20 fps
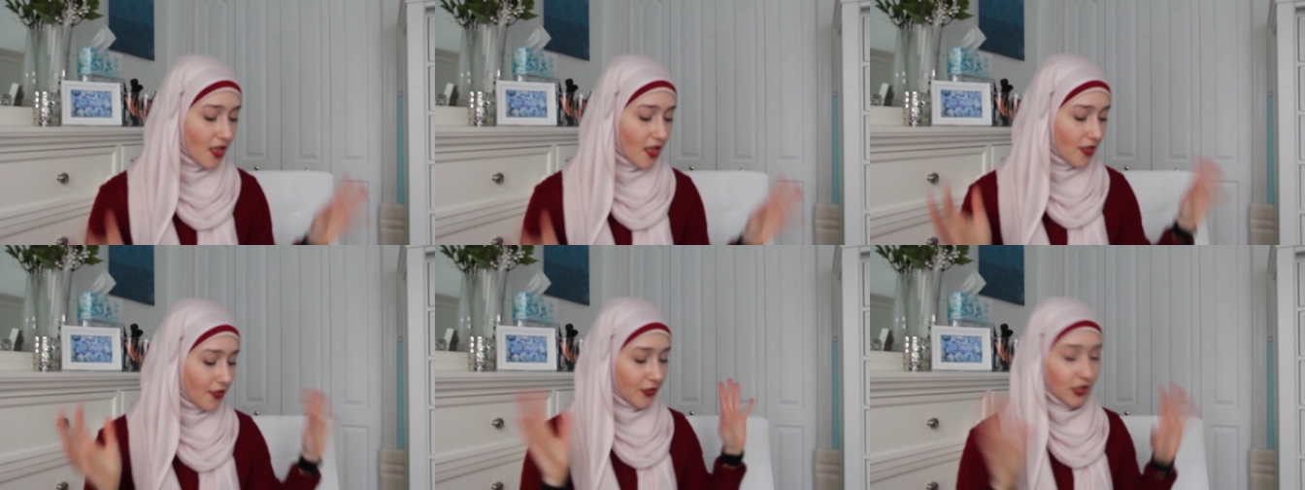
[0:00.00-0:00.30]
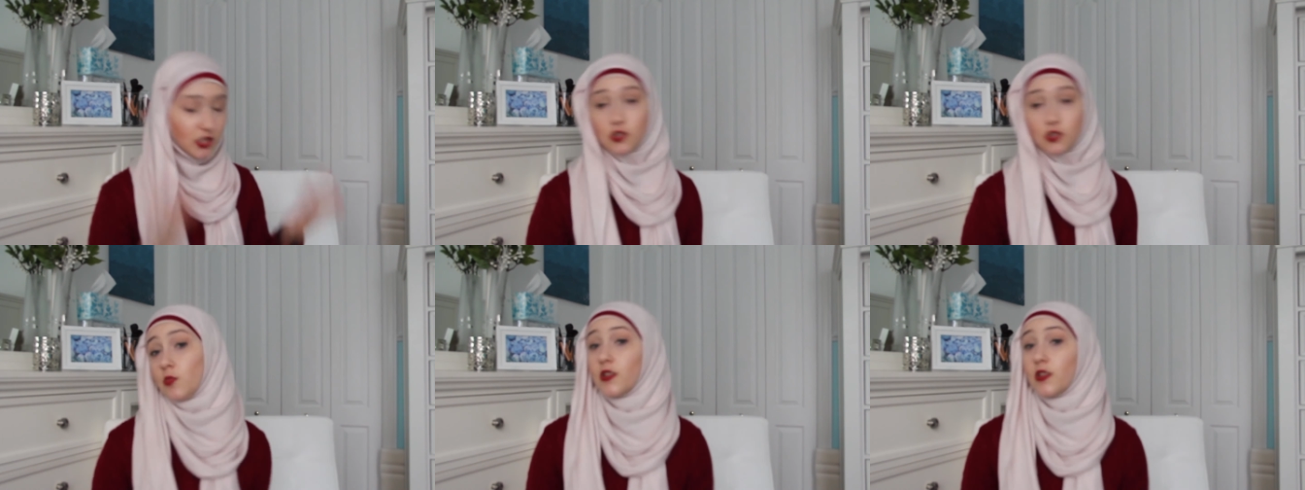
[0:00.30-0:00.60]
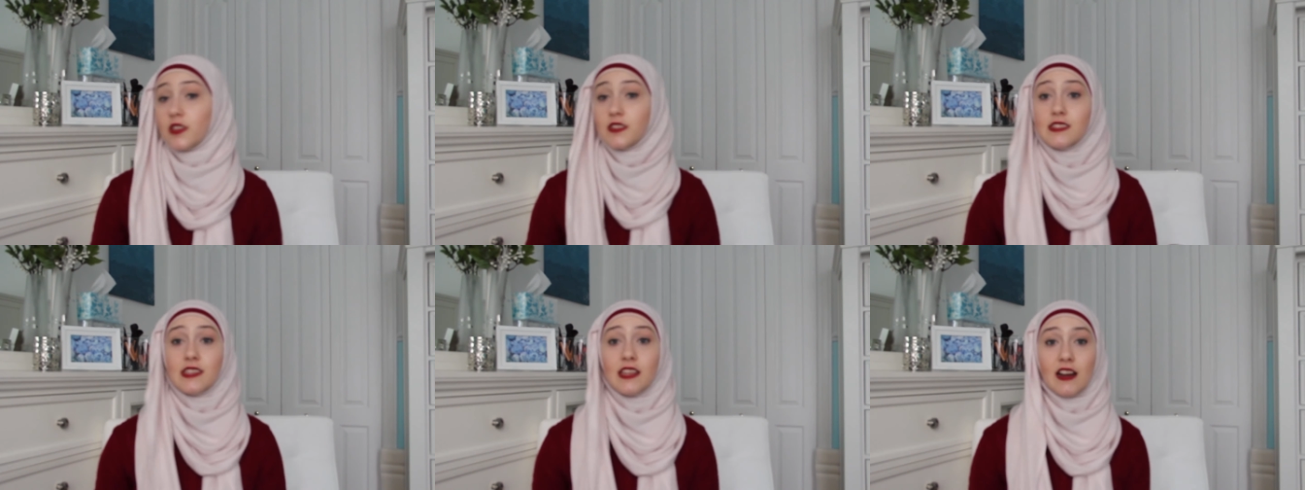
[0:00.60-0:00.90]
these are the
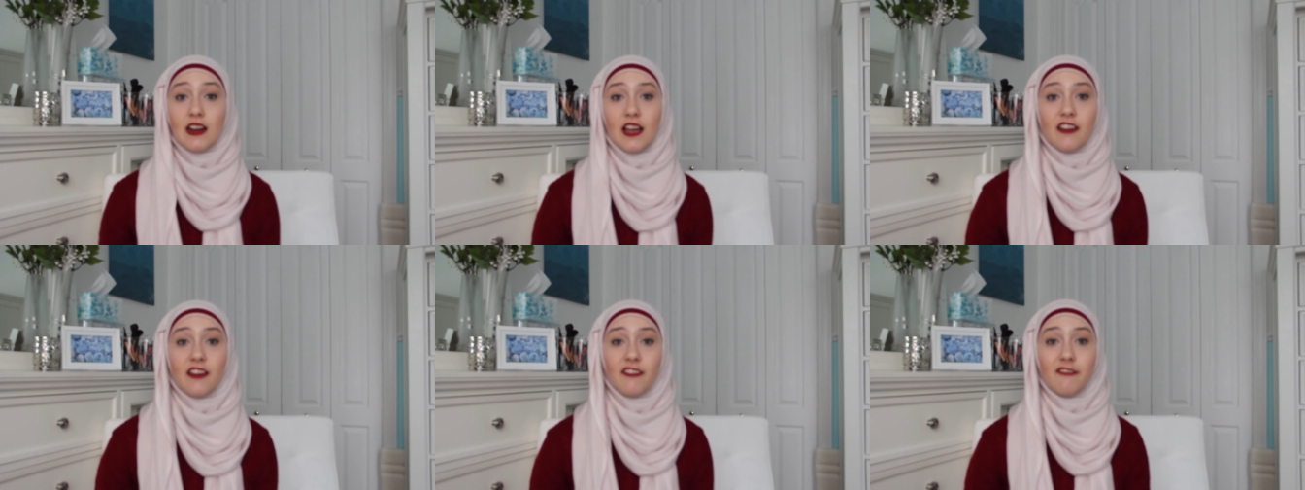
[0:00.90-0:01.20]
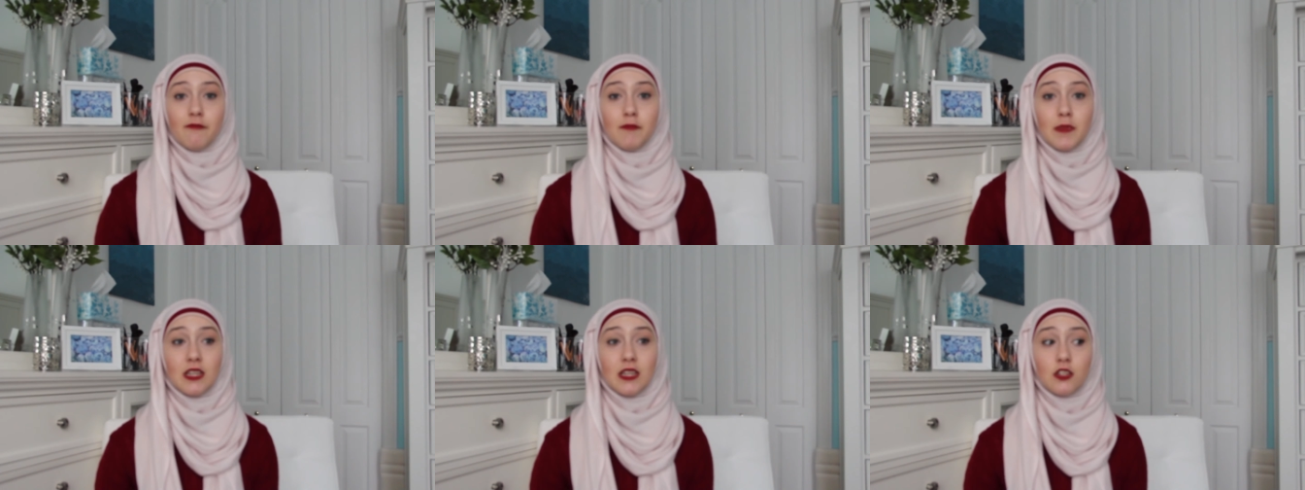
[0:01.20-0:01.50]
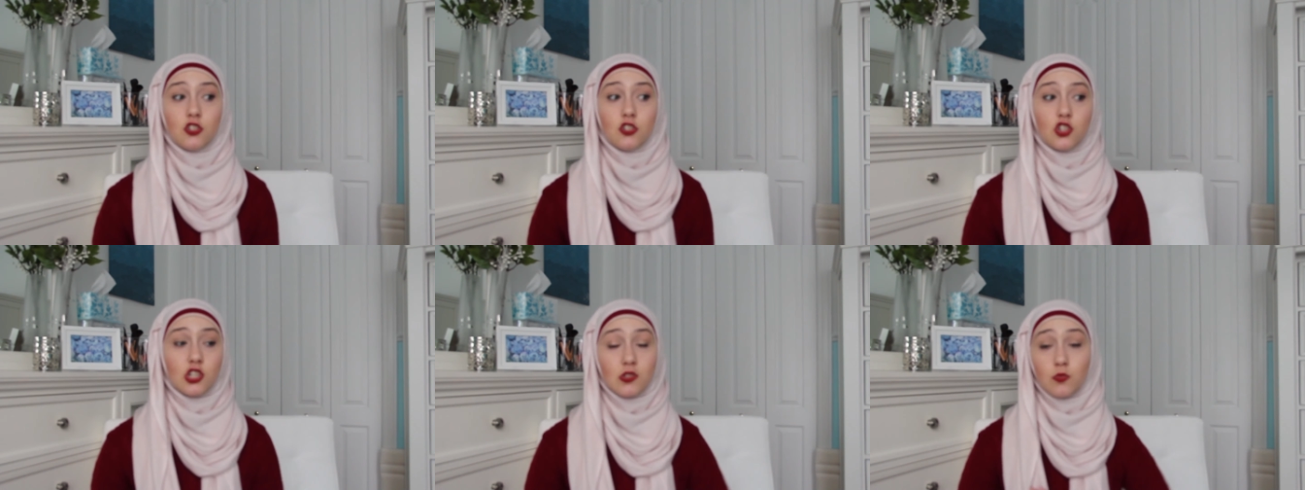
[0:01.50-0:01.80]
ones that I've
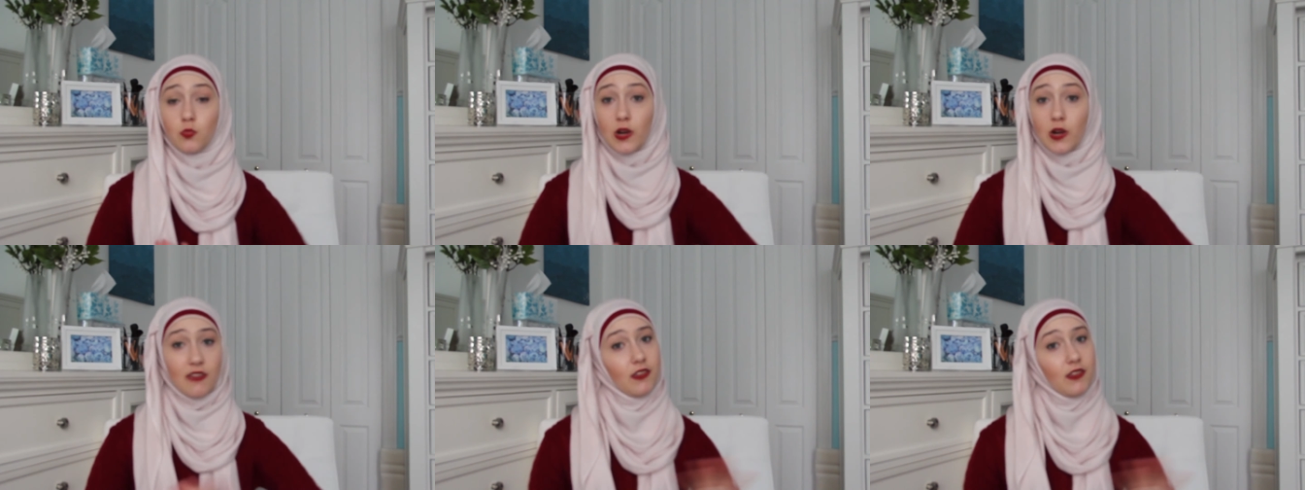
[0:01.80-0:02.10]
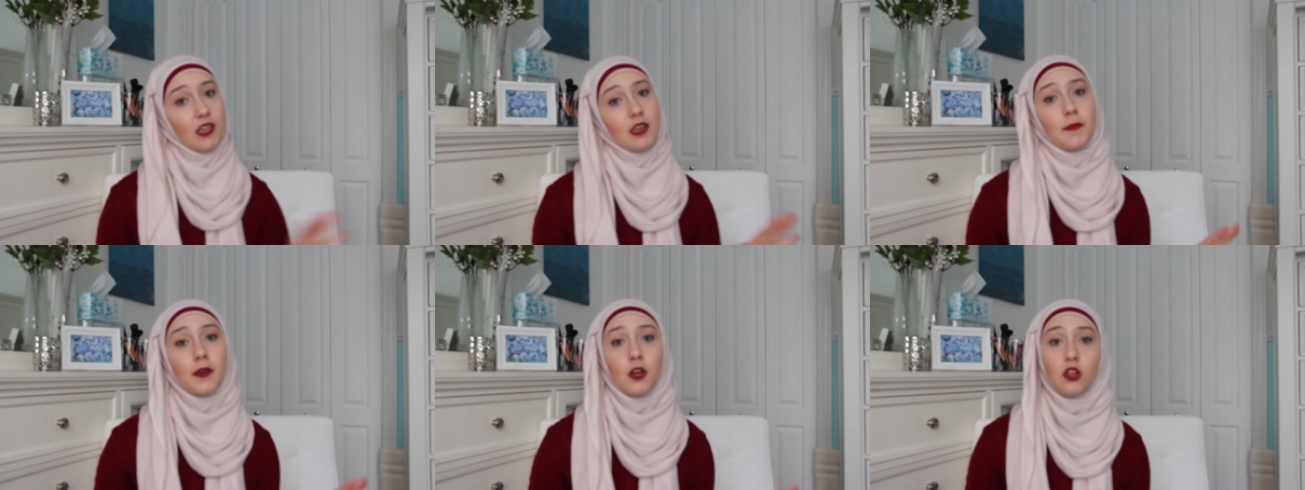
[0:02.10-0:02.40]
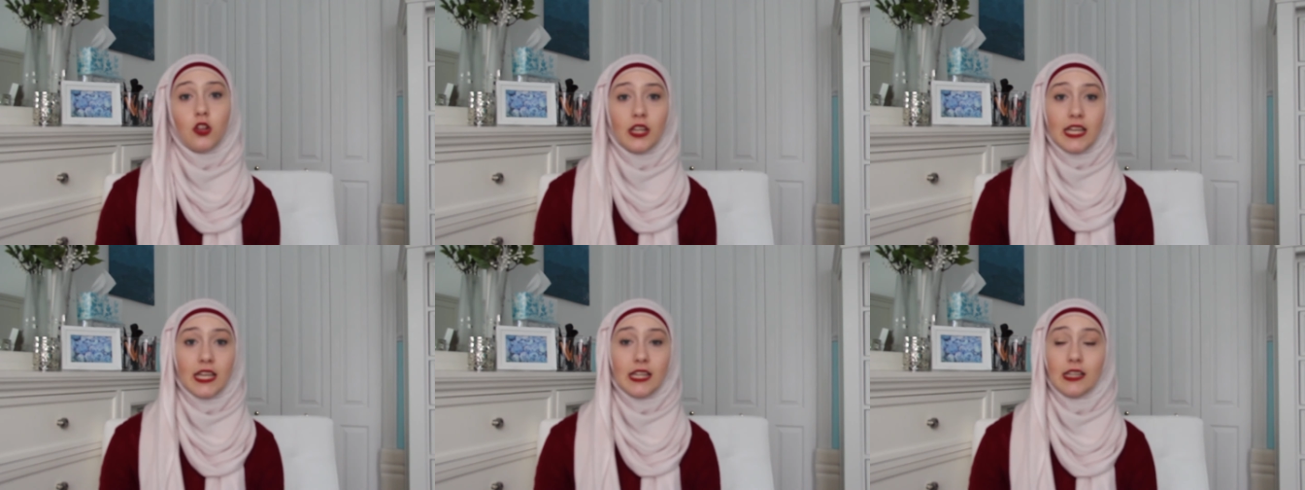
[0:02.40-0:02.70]
been just raving
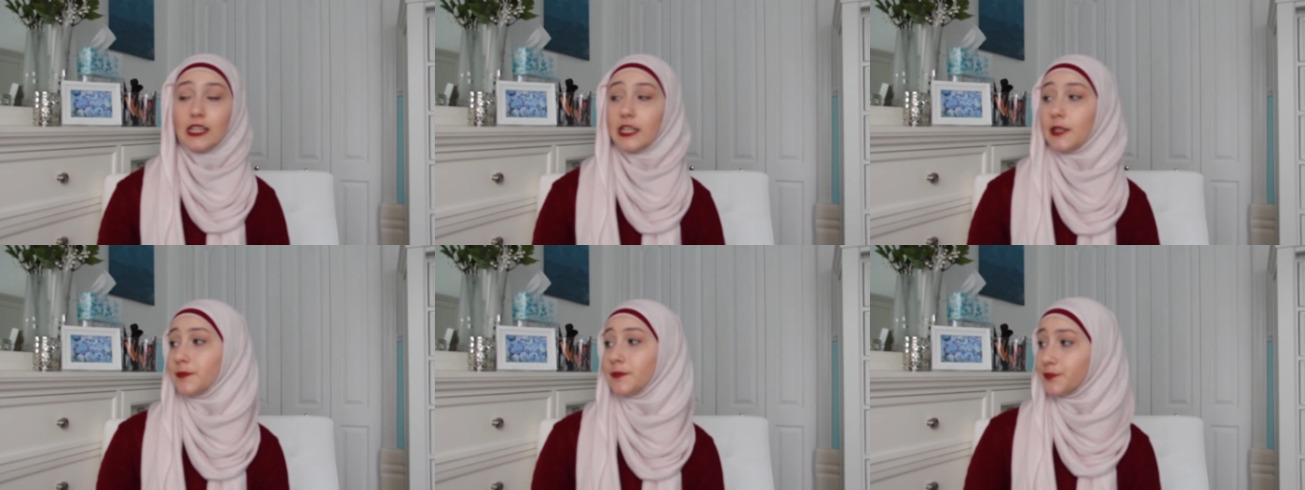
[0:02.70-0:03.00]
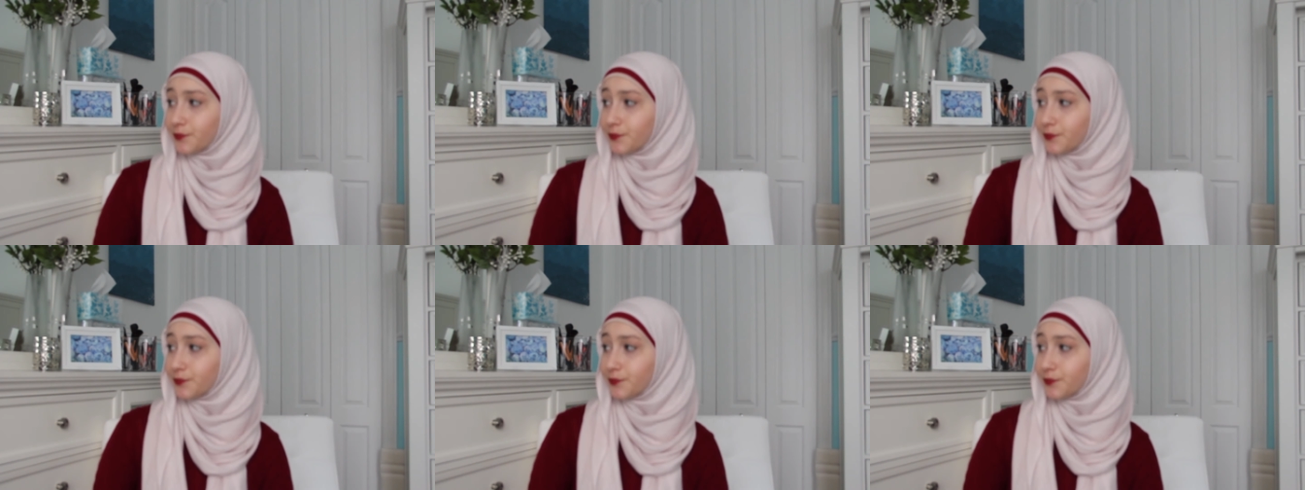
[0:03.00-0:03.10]
about lately.